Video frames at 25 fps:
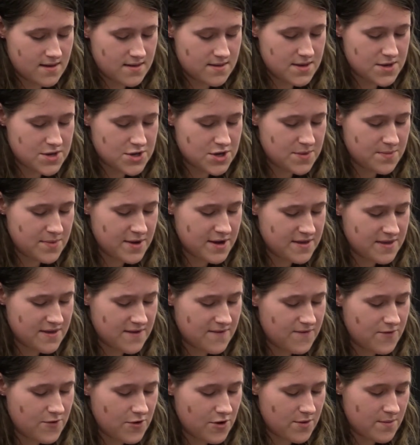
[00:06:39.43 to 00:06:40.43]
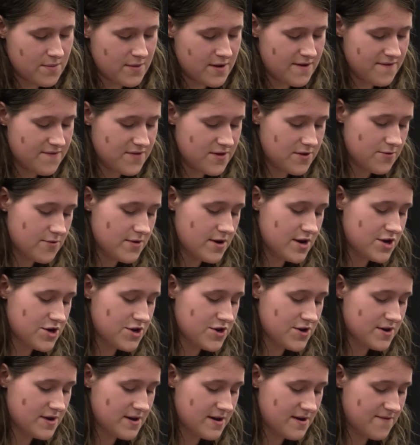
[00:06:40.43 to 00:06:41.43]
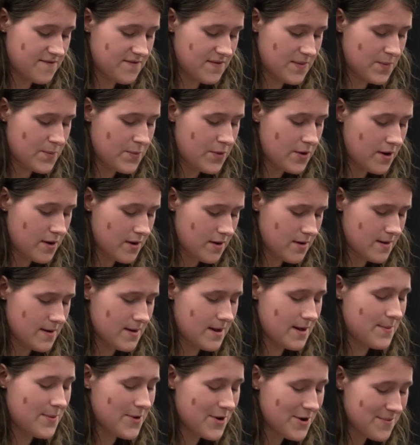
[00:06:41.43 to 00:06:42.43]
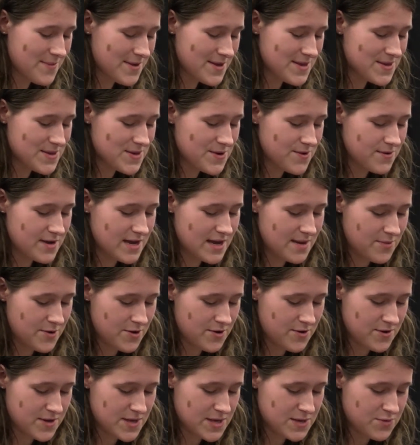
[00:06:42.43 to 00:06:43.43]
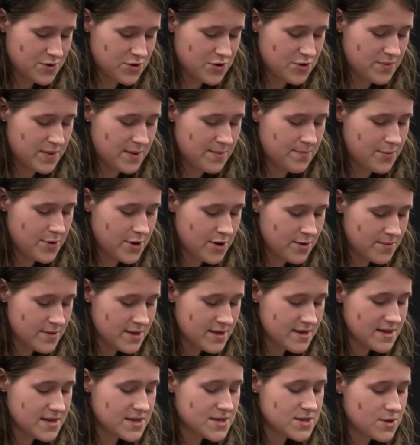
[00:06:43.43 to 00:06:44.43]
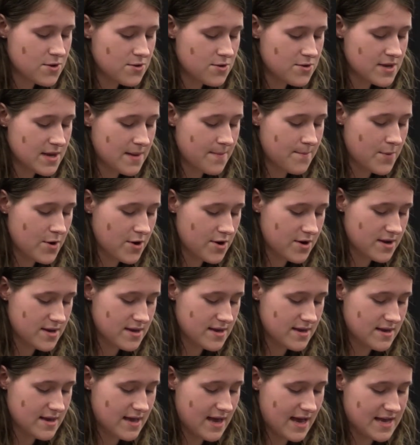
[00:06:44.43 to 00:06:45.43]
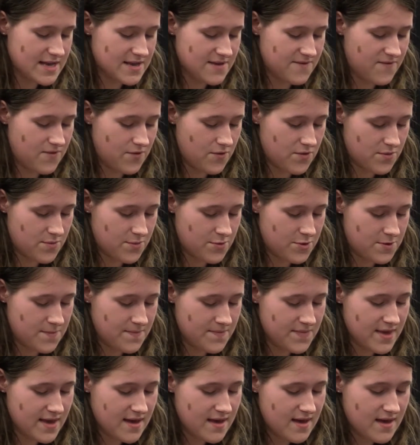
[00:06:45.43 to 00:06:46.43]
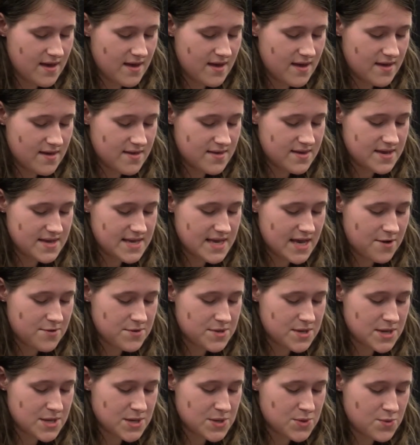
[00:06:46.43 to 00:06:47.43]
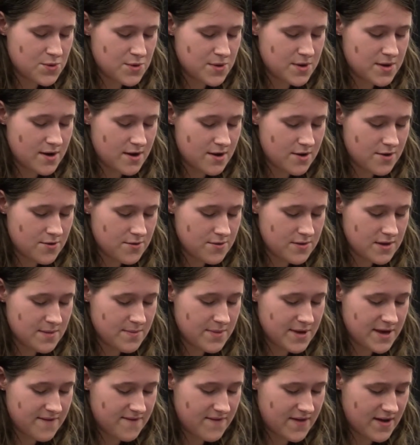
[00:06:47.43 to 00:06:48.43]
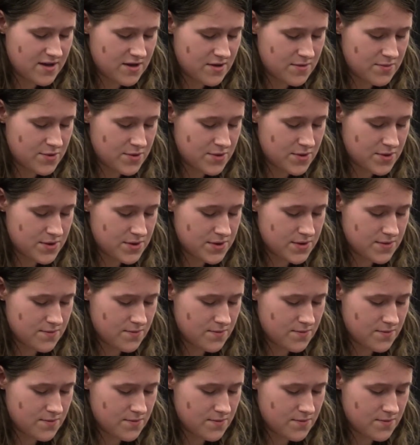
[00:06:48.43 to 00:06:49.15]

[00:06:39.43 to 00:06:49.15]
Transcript: This could be in the form of the creation of apartments or neighborhoods which would be permanently sold and marketed as affordable. These houses would only be available